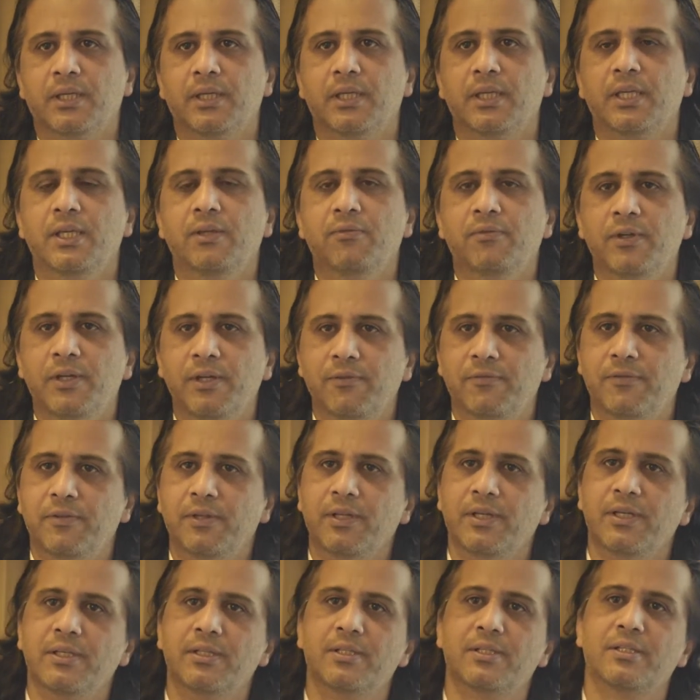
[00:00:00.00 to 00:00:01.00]
Even if
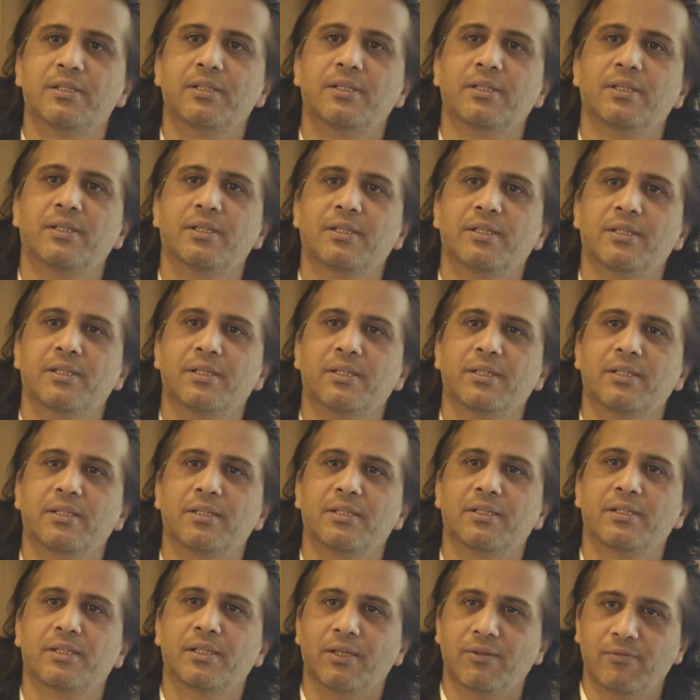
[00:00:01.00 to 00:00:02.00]
there is
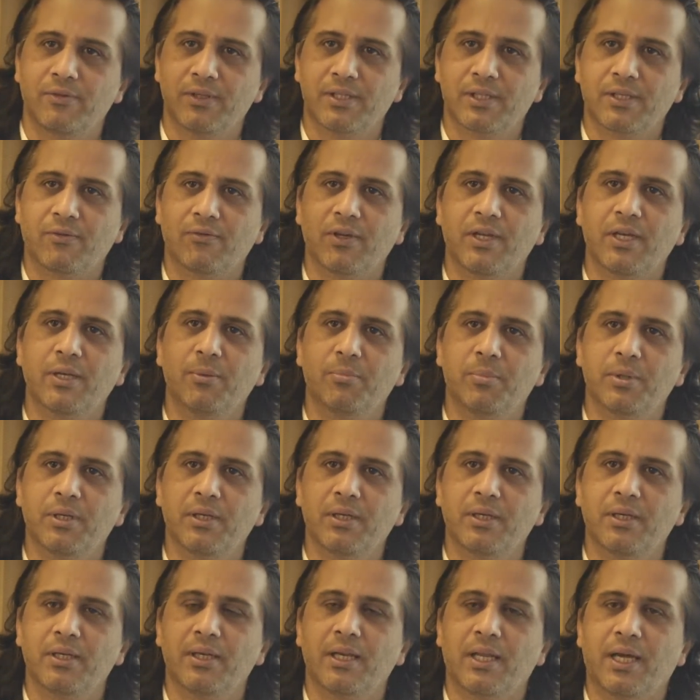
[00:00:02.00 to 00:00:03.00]
service available,
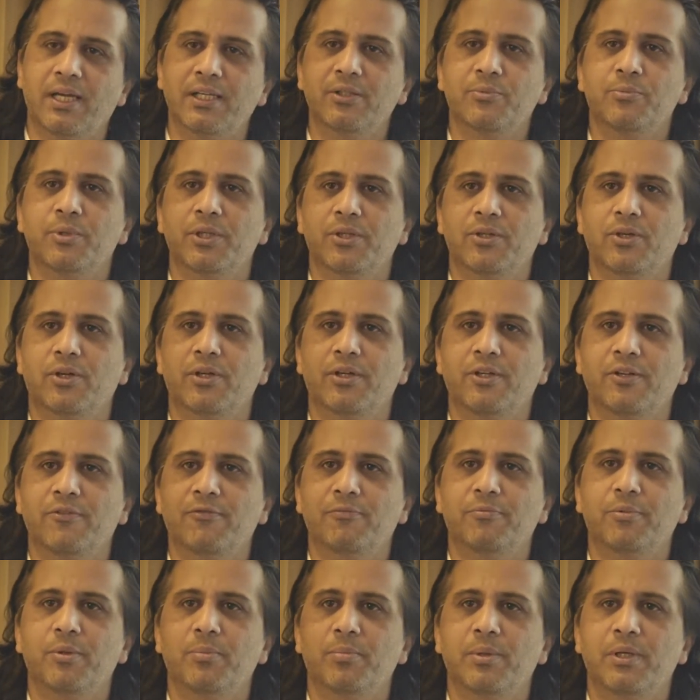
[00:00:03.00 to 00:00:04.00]
large majority
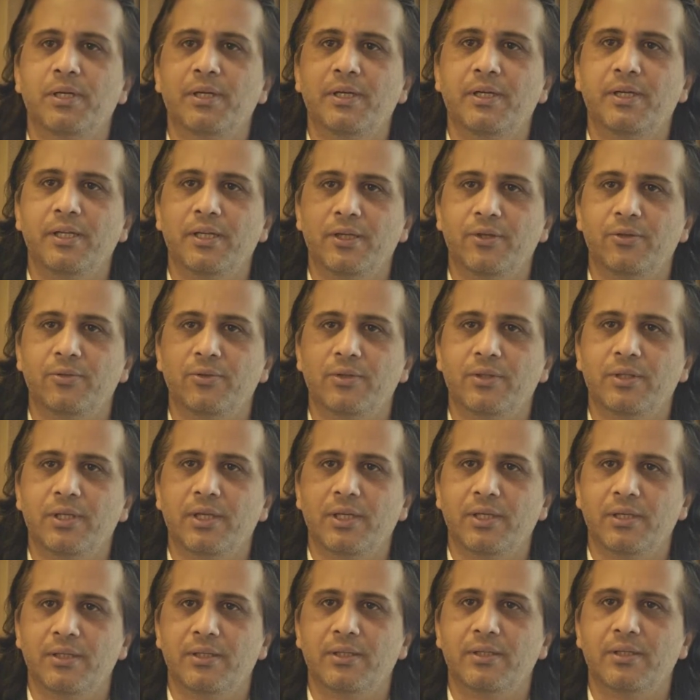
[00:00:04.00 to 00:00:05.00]
of people in tier
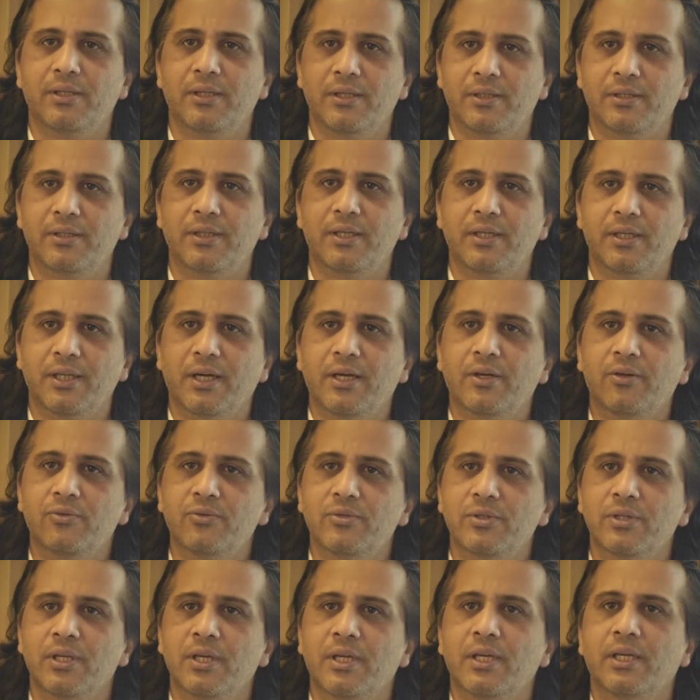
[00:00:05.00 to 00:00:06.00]
3
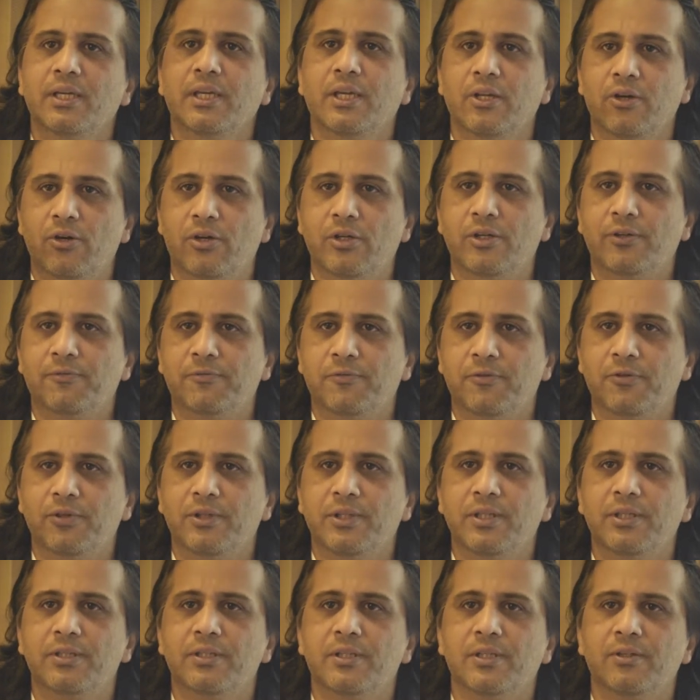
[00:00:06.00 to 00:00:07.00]
towns cannot
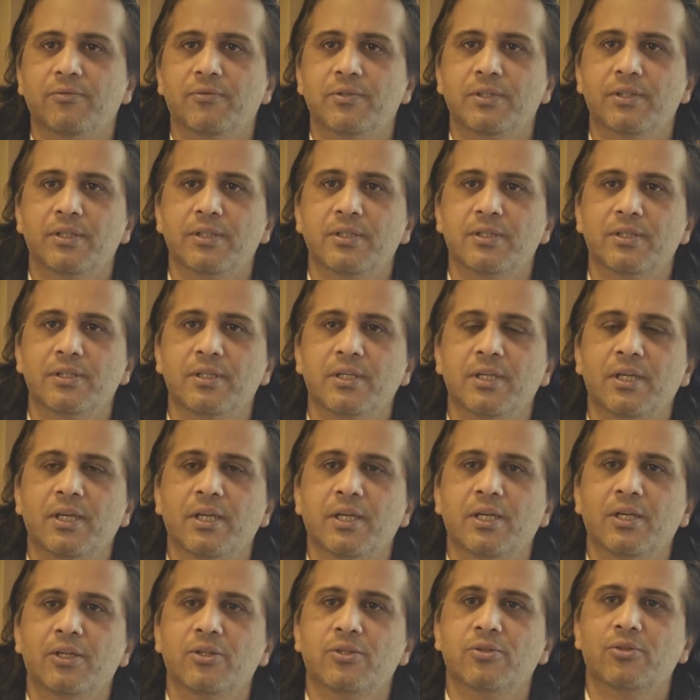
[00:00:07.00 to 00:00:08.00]
afford these services.
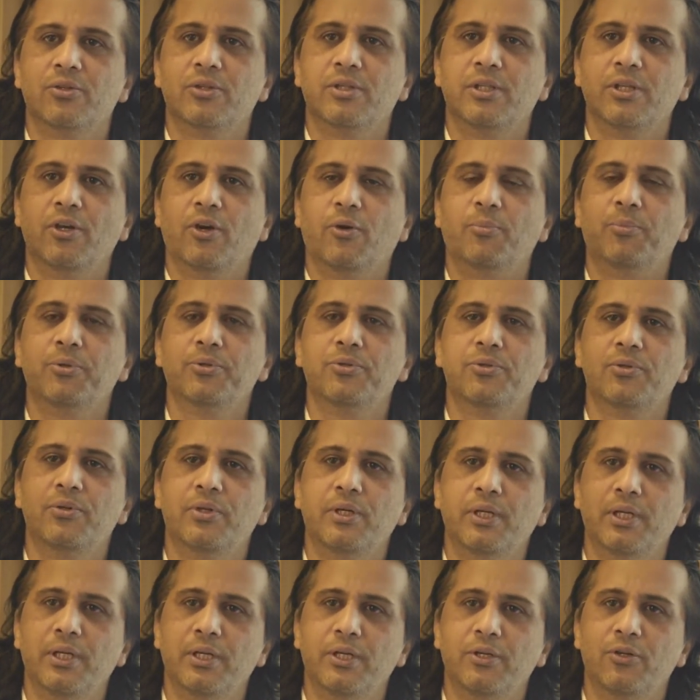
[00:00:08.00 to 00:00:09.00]
So the
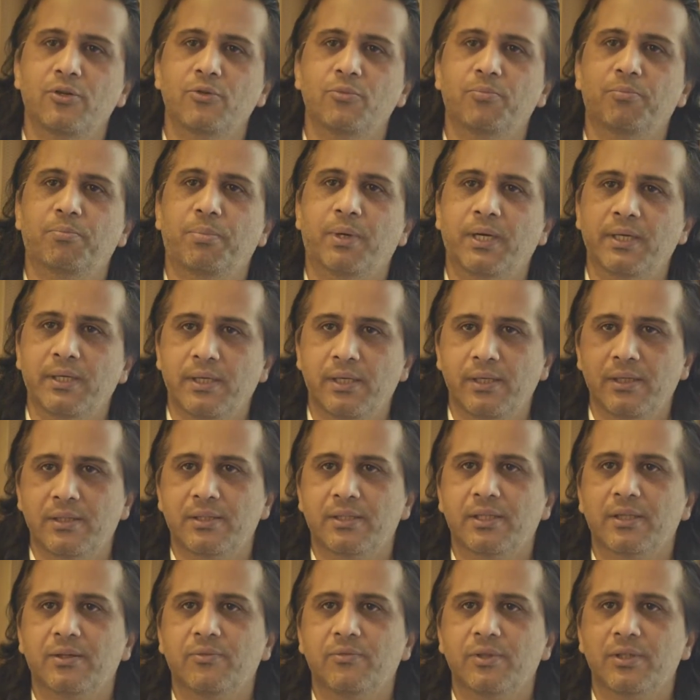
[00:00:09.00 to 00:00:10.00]
opportunity to bundle
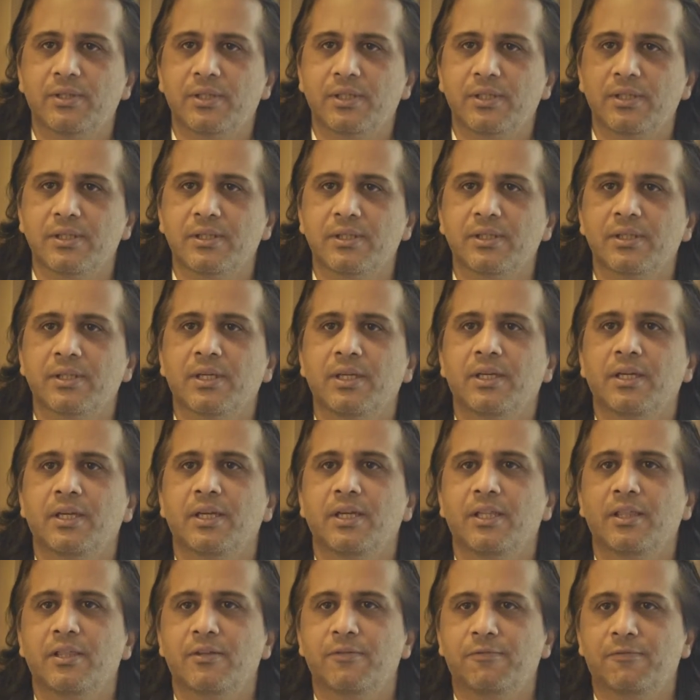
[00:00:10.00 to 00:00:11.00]
services
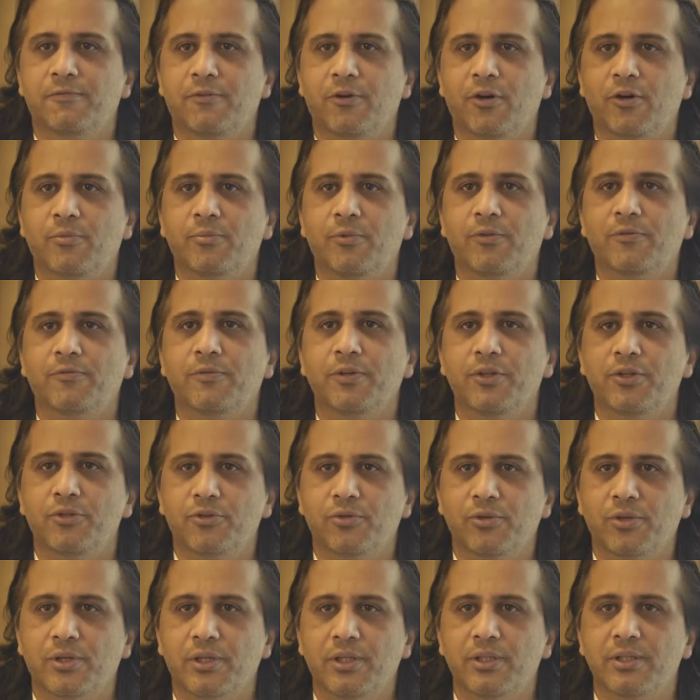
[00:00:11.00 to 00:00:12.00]
in the form of
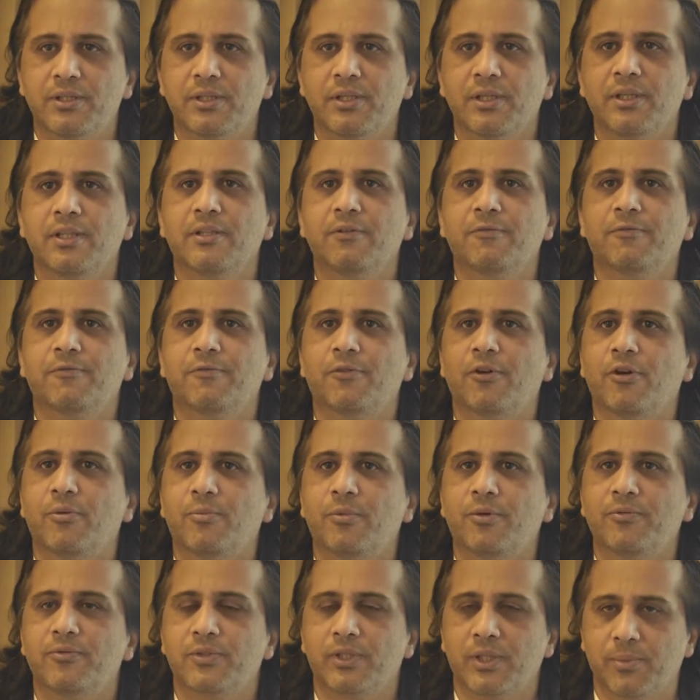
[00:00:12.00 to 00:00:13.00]
insurance, in the
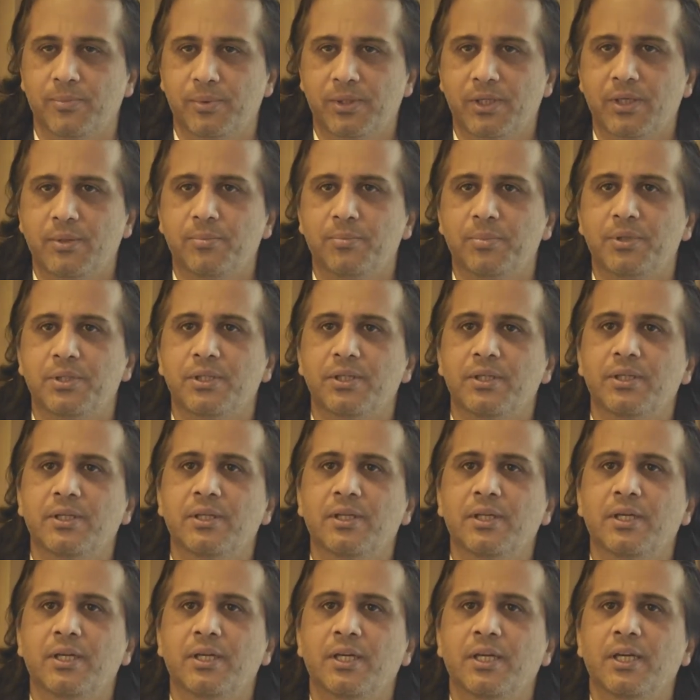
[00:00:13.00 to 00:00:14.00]
form of subscription,
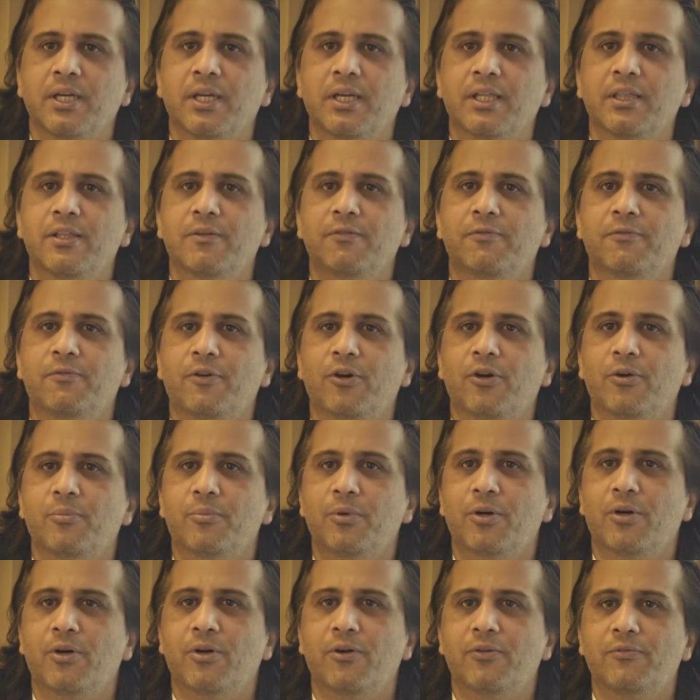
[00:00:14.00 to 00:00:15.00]
in the
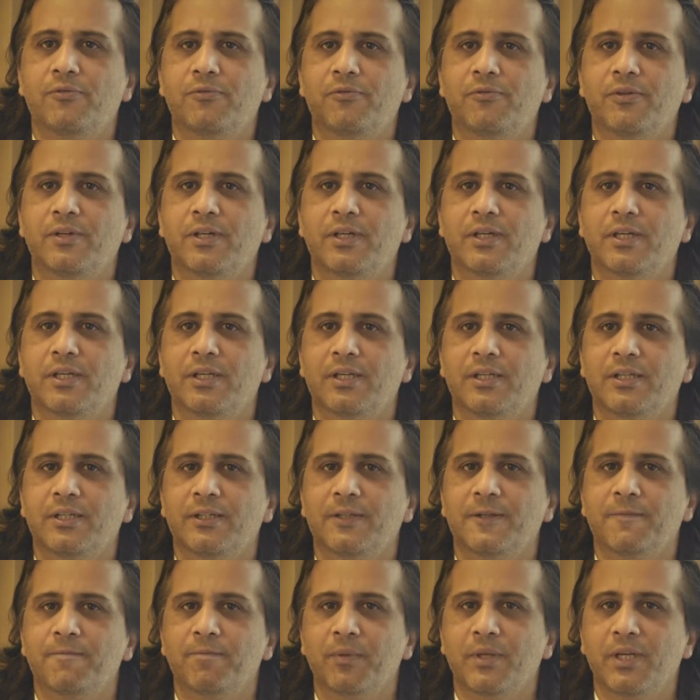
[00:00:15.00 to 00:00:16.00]
form
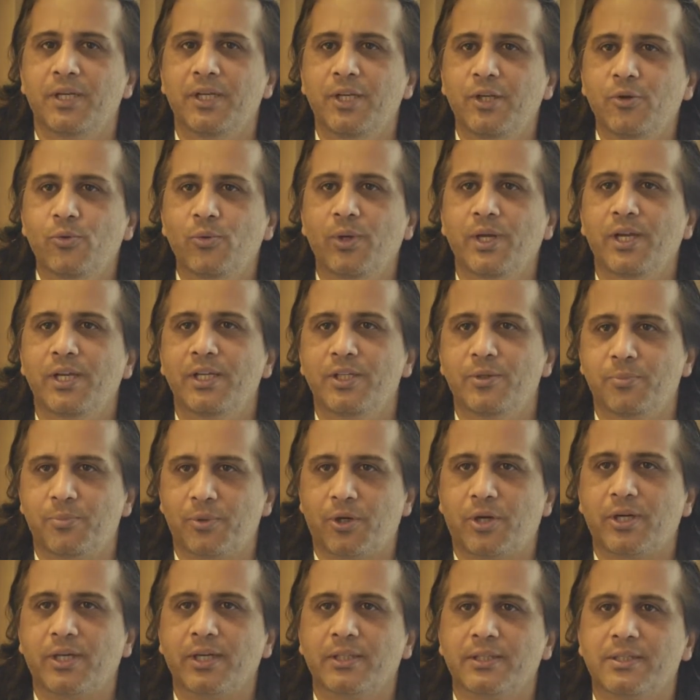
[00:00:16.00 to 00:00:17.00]
of new age
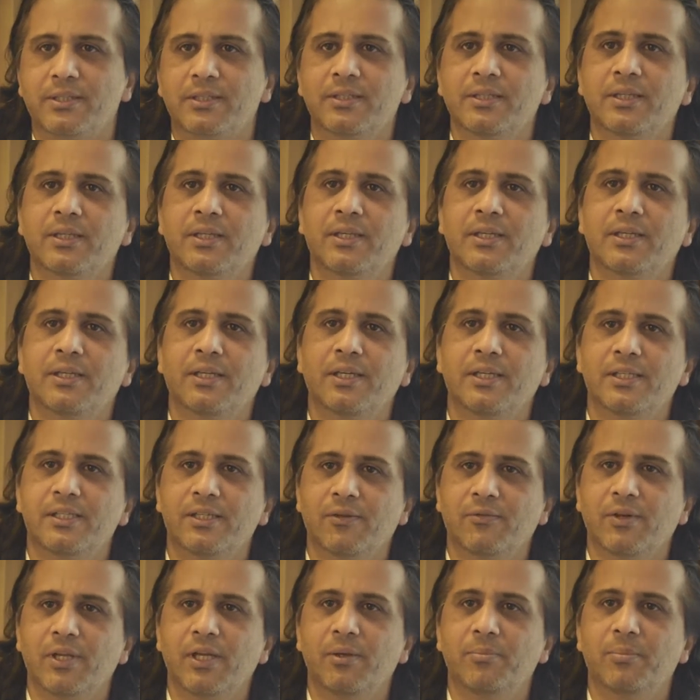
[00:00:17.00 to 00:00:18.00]
products is
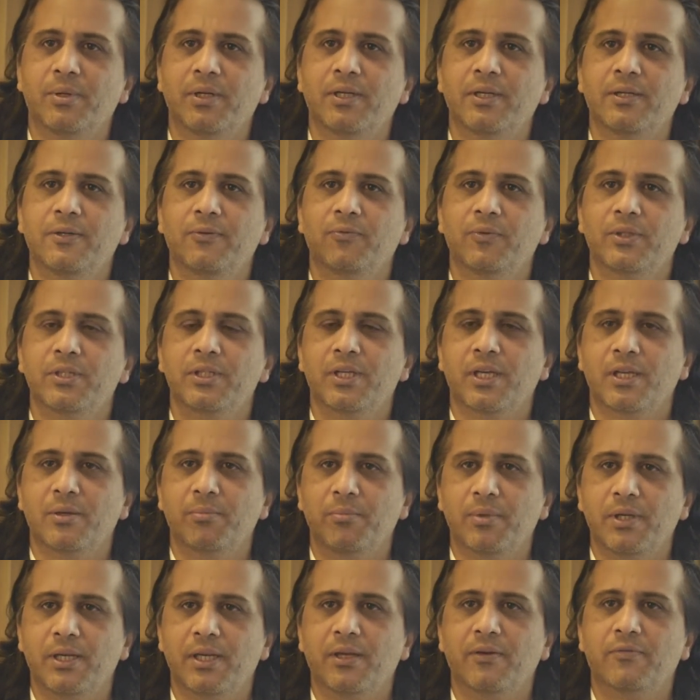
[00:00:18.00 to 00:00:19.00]
available, which
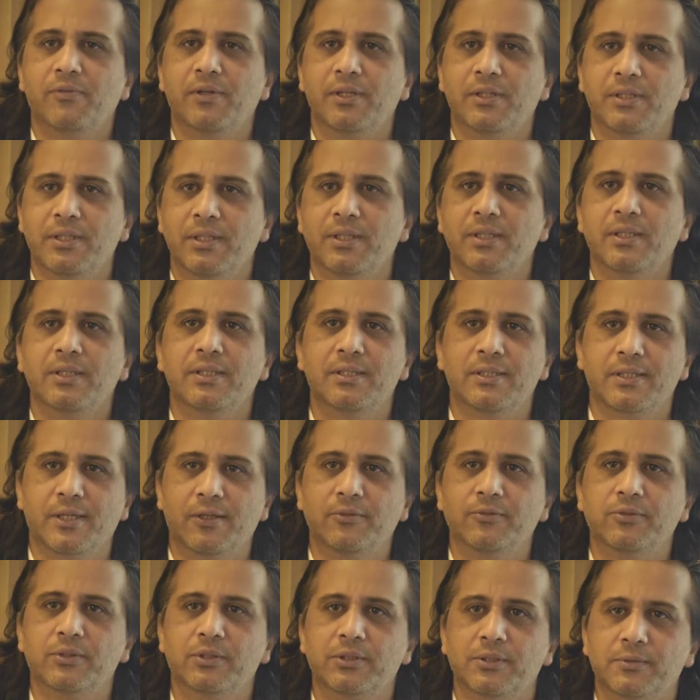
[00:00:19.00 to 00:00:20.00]
can be leveraged in these
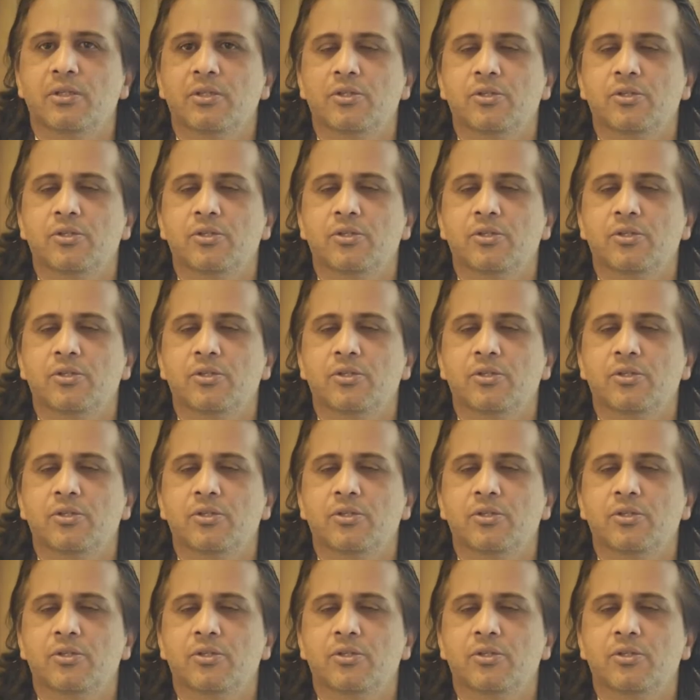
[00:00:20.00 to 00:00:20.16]
towns.